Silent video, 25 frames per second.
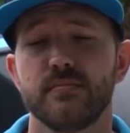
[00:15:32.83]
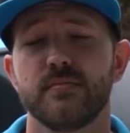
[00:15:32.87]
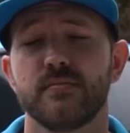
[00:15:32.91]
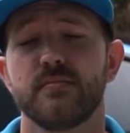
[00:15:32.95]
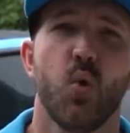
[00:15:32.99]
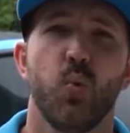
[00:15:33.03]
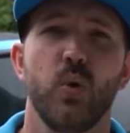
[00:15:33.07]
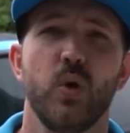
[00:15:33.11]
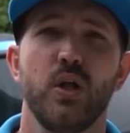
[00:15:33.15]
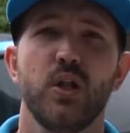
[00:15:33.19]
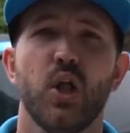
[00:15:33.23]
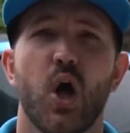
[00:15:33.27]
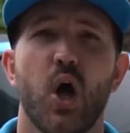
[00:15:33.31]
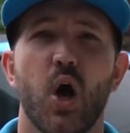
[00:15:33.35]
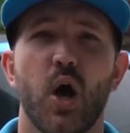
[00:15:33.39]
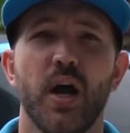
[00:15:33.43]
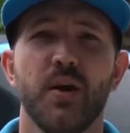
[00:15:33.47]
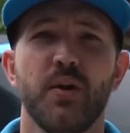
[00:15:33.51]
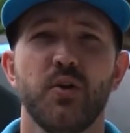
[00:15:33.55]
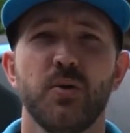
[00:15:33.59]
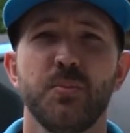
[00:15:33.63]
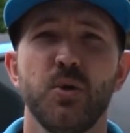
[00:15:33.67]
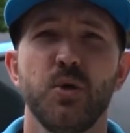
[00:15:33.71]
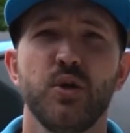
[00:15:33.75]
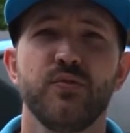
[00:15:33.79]
Will iron
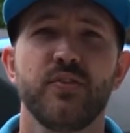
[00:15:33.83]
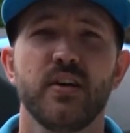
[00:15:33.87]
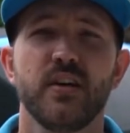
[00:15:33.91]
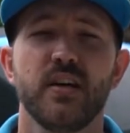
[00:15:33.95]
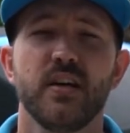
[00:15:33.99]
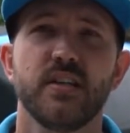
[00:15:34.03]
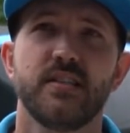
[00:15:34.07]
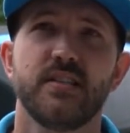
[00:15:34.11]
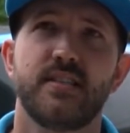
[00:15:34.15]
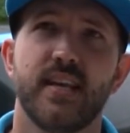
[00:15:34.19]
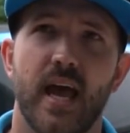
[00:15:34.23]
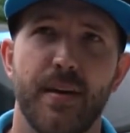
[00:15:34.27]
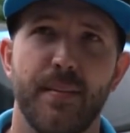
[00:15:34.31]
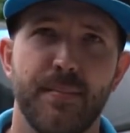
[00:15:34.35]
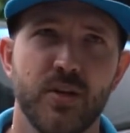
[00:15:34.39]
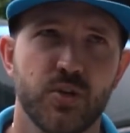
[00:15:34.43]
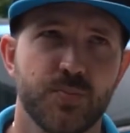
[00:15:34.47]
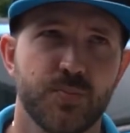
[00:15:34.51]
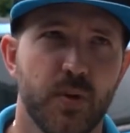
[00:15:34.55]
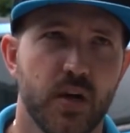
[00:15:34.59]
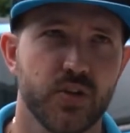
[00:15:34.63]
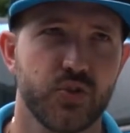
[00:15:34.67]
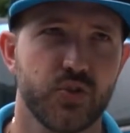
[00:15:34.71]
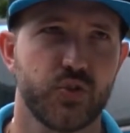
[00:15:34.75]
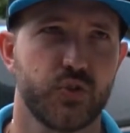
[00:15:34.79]
remover damage
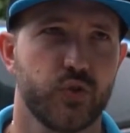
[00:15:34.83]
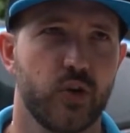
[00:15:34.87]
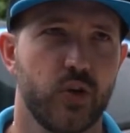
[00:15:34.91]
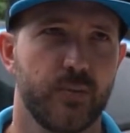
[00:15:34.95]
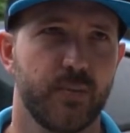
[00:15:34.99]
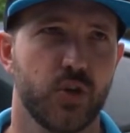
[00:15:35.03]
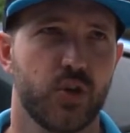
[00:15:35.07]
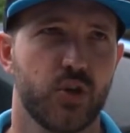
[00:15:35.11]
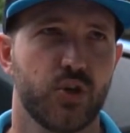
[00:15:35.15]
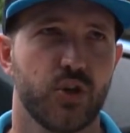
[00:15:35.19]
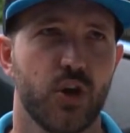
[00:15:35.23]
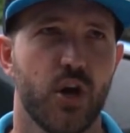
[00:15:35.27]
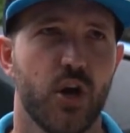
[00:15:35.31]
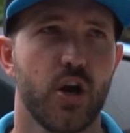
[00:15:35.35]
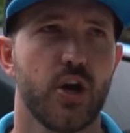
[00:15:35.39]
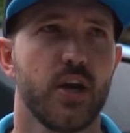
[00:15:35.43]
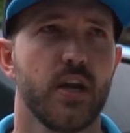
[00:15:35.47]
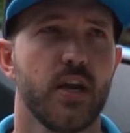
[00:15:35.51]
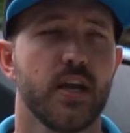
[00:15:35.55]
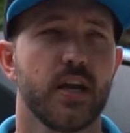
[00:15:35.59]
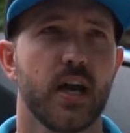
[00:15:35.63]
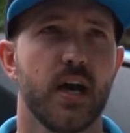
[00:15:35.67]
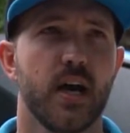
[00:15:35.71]
my ceramic coating?